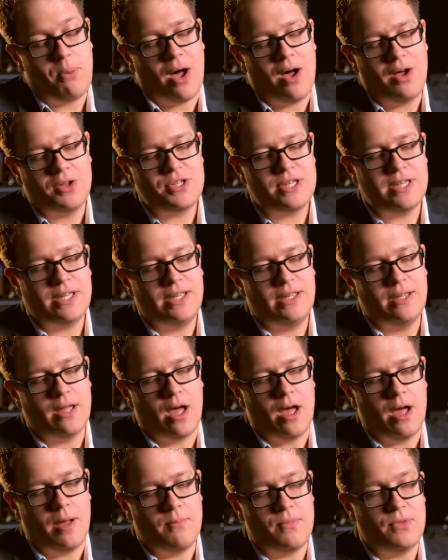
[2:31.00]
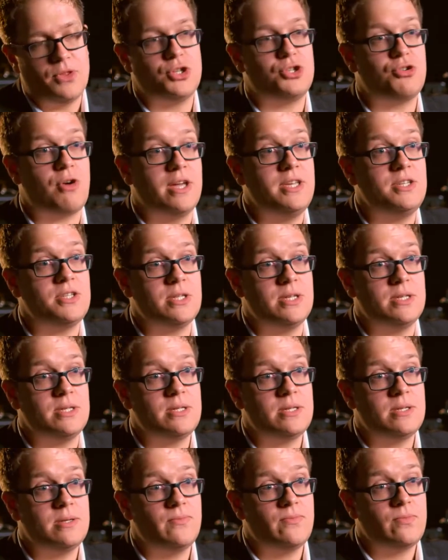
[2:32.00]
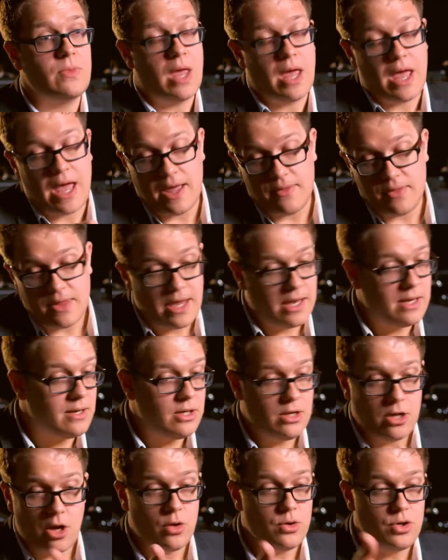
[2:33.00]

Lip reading: parting the traces, and then, you know,